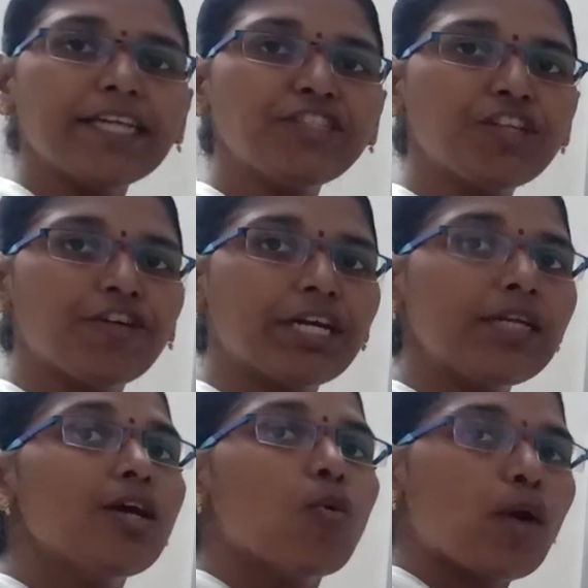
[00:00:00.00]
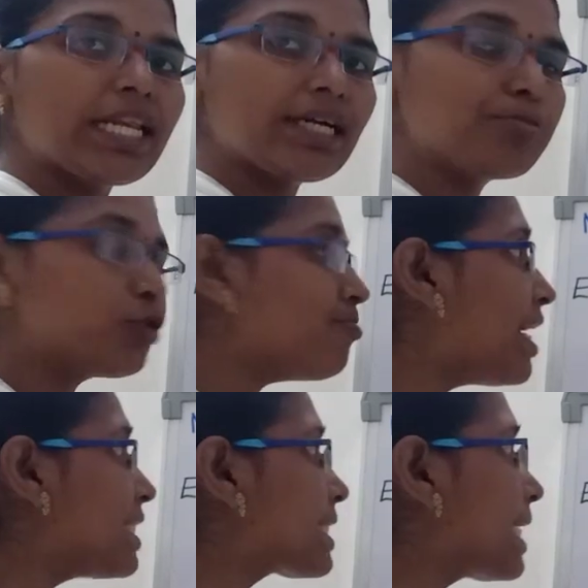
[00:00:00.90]
children, welcome to
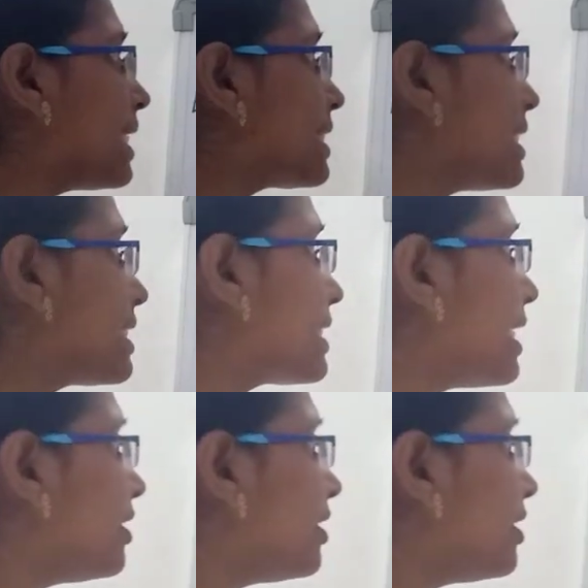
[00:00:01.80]
maths classes.